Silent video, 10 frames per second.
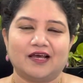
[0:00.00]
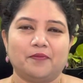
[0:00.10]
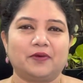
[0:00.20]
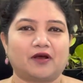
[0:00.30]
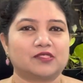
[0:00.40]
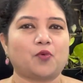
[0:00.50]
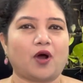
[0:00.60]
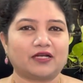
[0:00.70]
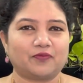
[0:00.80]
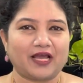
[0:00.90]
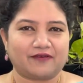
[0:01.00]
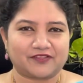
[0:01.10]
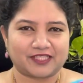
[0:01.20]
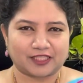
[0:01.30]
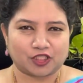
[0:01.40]
Because what we have
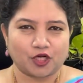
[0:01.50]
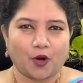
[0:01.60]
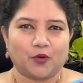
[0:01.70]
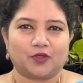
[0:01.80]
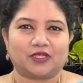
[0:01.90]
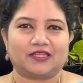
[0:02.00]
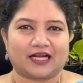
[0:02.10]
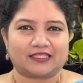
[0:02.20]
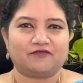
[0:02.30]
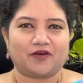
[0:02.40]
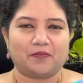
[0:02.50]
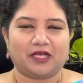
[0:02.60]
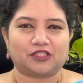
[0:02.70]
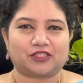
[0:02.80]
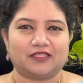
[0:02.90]
stored, that
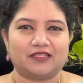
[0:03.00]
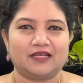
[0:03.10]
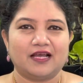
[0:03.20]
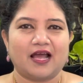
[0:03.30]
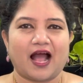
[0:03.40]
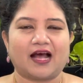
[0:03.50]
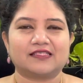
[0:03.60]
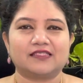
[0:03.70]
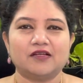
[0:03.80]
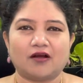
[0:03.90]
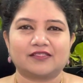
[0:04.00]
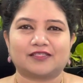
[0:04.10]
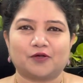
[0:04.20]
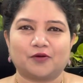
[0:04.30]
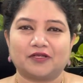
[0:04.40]
information has not
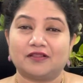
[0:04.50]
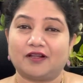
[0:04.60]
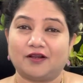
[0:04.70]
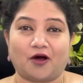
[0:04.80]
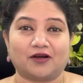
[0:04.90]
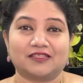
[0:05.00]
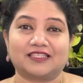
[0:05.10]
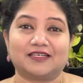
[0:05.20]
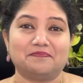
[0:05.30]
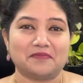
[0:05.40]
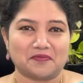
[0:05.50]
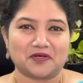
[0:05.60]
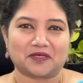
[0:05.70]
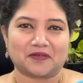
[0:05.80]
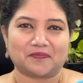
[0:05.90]
stored in the long-term
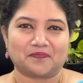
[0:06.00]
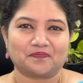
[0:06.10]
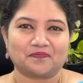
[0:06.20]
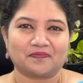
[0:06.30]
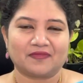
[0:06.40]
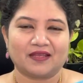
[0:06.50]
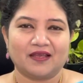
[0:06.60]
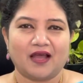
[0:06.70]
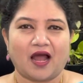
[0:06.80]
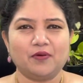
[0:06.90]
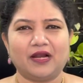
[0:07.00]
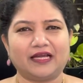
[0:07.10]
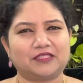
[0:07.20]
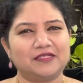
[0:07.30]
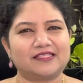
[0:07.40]
memory. I would
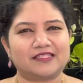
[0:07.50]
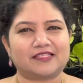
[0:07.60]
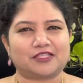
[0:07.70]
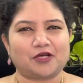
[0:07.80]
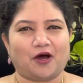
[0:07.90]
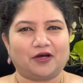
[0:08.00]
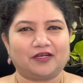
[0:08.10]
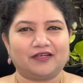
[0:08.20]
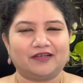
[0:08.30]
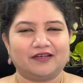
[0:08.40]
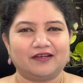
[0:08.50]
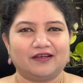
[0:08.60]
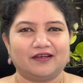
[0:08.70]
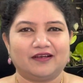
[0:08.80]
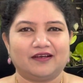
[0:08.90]
like to insist on
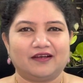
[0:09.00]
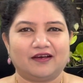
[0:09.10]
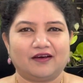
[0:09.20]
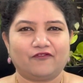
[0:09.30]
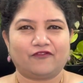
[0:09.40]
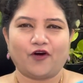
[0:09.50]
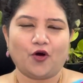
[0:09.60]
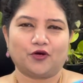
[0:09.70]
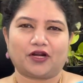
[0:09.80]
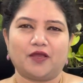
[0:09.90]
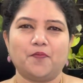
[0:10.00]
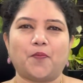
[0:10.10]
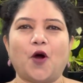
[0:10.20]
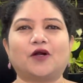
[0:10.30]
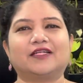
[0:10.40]
4
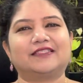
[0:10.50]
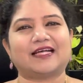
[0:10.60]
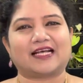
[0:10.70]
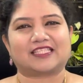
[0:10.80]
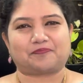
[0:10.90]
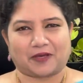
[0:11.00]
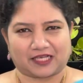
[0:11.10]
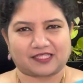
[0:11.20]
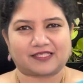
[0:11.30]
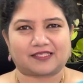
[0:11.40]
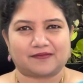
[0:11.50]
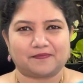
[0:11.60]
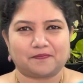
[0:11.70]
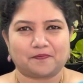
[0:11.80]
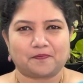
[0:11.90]
important aspects.
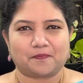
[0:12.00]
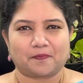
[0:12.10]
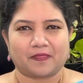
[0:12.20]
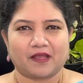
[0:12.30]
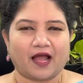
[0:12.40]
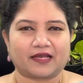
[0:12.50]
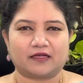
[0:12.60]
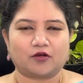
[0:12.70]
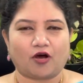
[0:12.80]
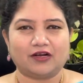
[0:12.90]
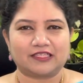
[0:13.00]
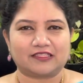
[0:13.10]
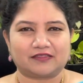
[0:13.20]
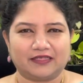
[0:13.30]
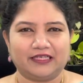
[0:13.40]
I can call it
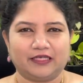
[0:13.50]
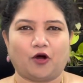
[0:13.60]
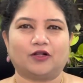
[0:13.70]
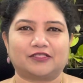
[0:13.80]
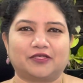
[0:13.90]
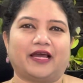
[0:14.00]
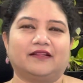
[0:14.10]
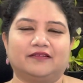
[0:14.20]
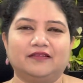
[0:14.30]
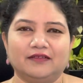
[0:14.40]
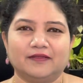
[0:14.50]
3 altogether.